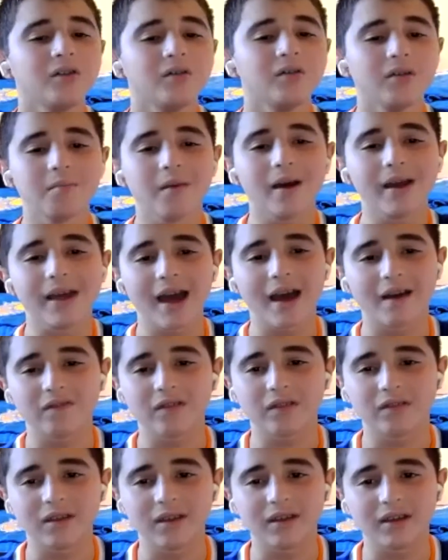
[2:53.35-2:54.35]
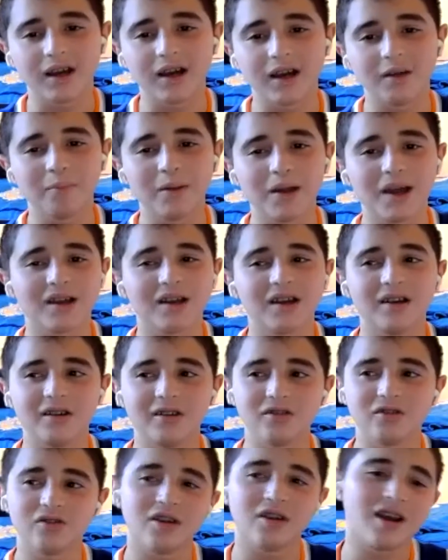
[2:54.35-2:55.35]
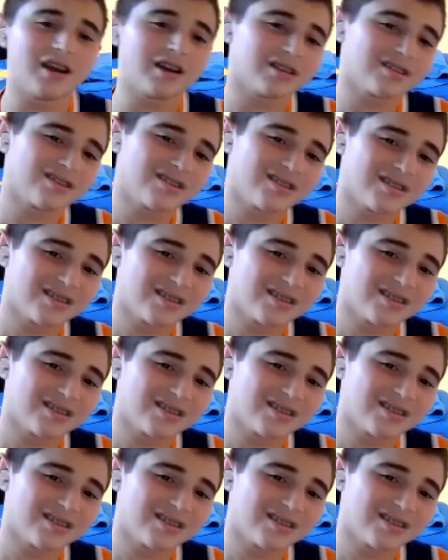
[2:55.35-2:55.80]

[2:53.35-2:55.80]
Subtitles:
we might have to take on a bad contract.